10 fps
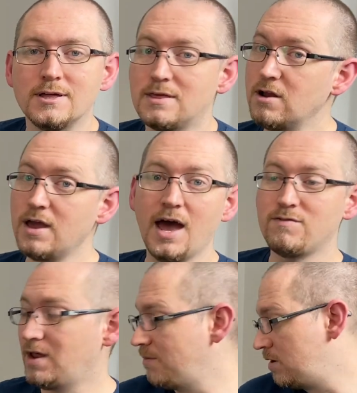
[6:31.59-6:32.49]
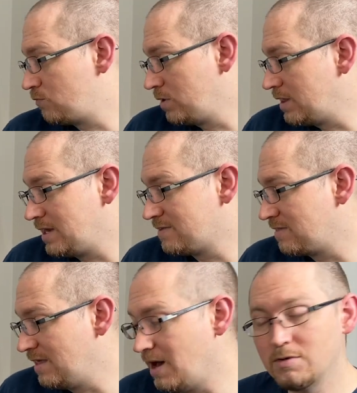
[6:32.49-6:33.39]
there you have it. I mean, really, it's
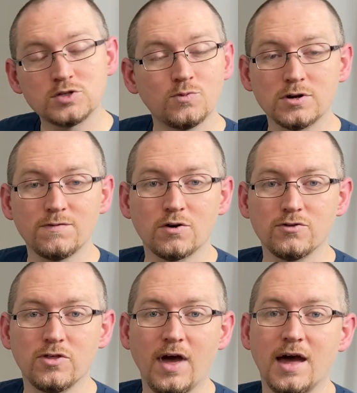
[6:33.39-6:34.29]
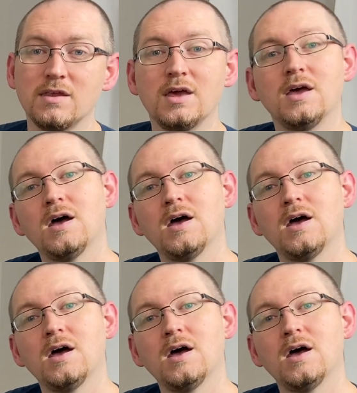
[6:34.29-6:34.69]
not much more difficult than that.